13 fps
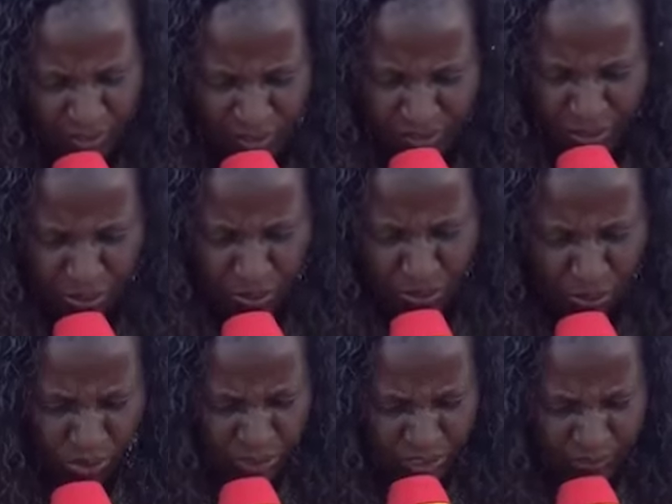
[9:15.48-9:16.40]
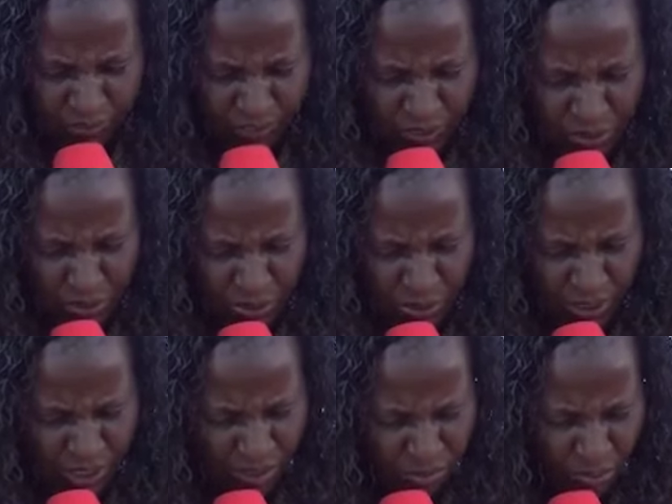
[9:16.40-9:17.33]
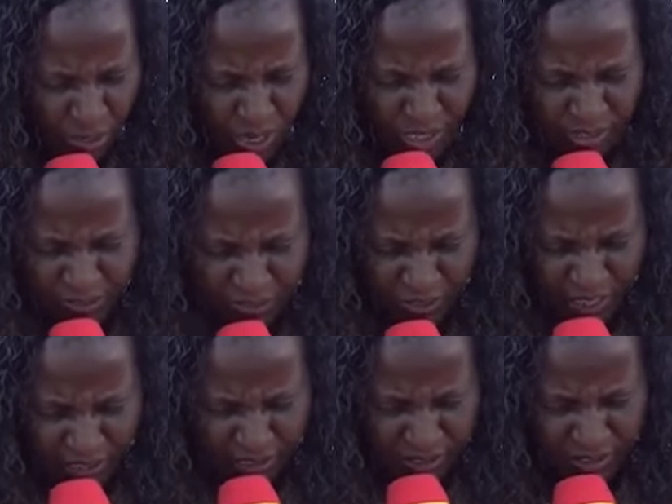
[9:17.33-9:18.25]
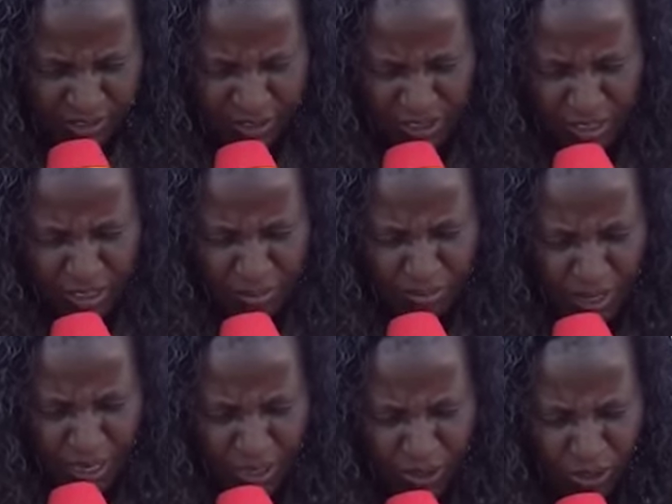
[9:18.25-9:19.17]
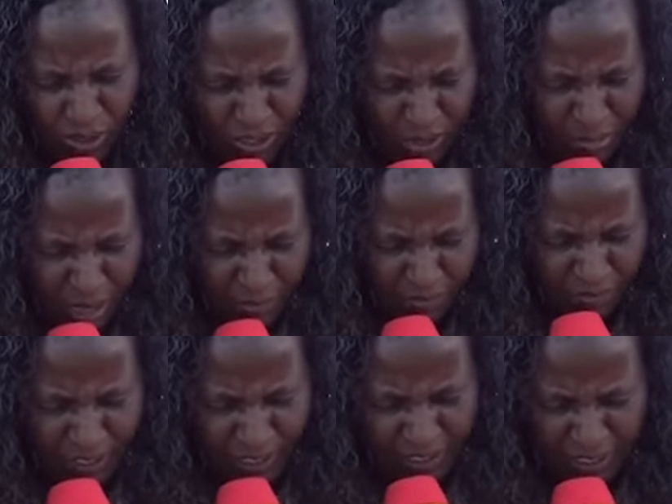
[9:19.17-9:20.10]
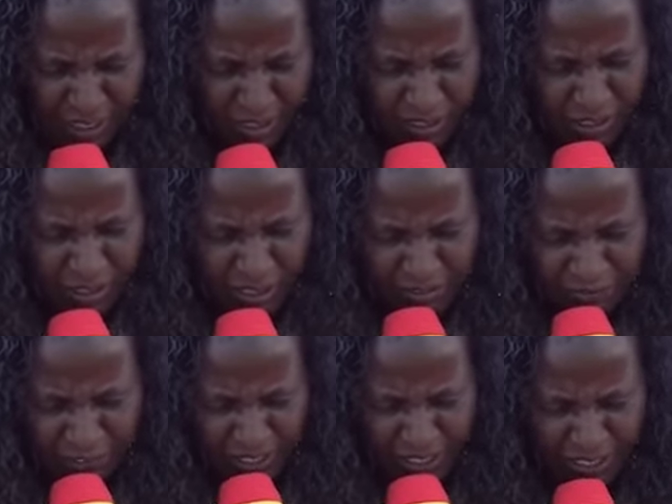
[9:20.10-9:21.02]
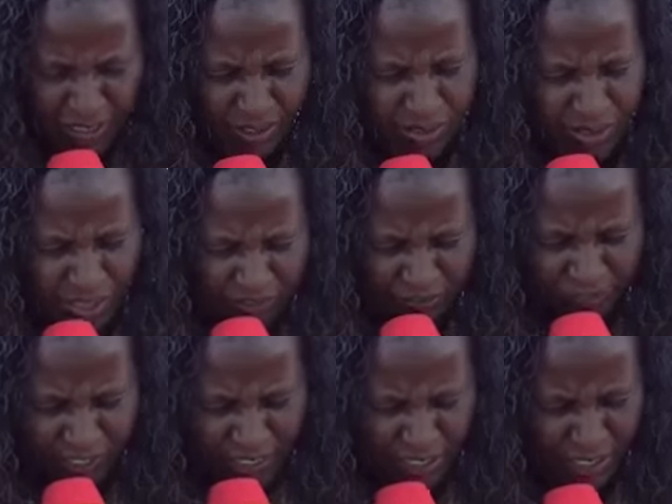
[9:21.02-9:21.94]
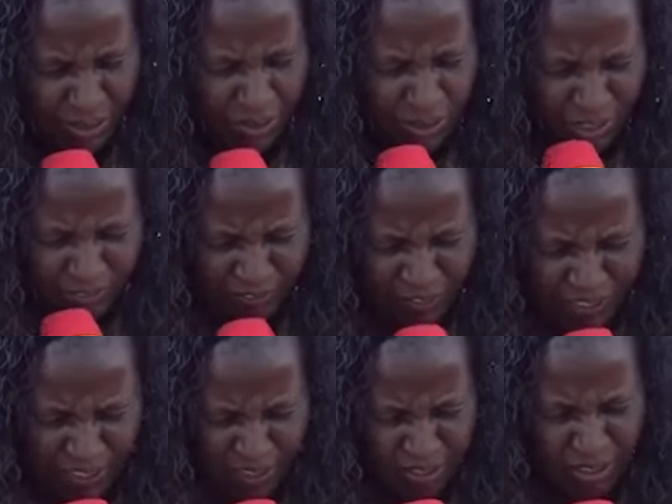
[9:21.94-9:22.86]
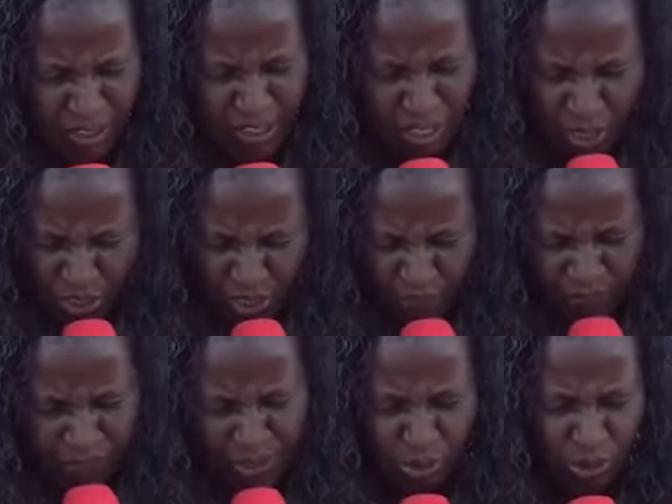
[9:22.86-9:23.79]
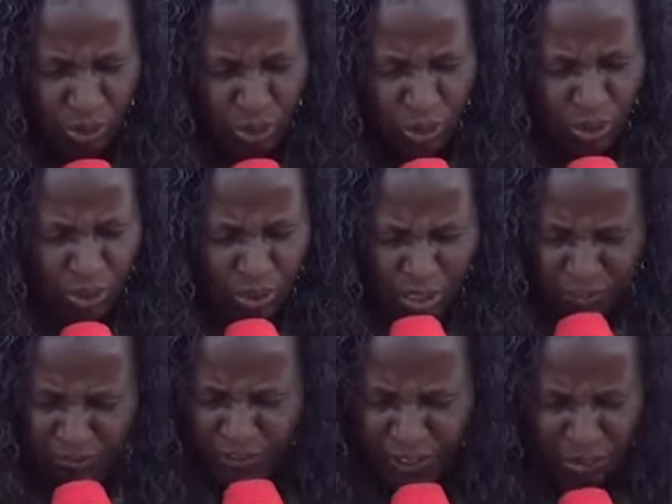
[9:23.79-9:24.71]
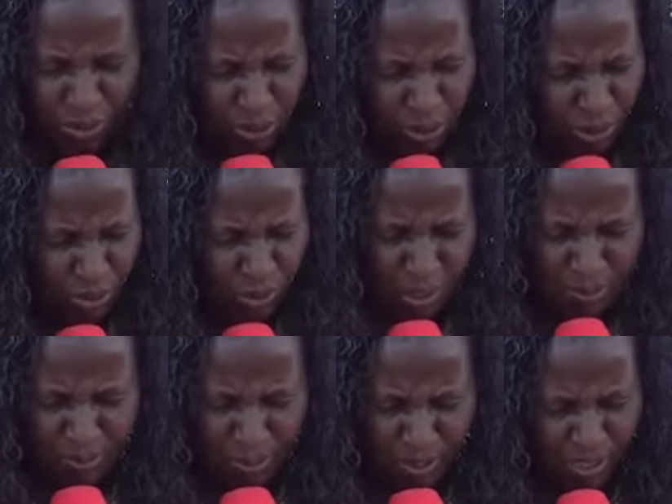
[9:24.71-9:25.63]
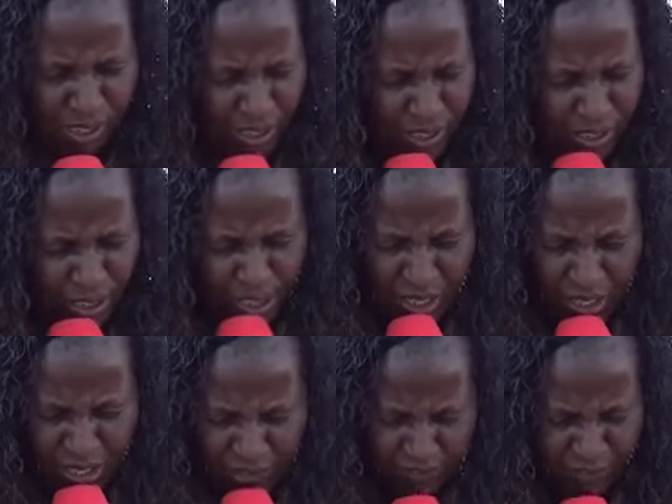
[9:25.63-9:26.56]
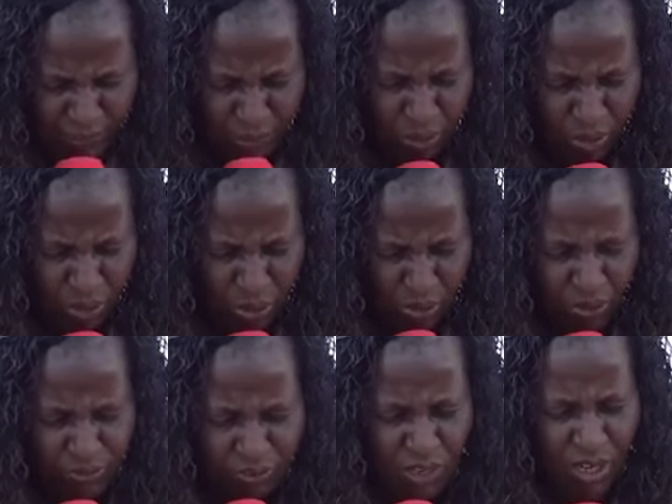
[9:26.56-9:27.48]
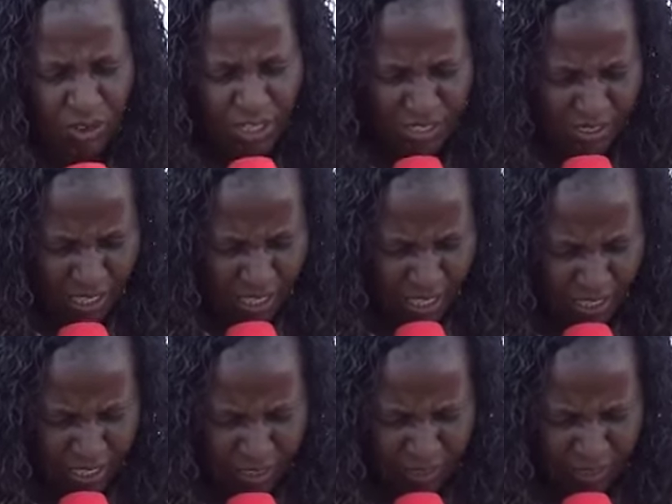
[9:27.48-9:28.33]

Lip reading: May the Lord reveal to him who are his friends. My God and my Father, reveal. Reveal, Lord, we pray. Reveal, Lord, for our sake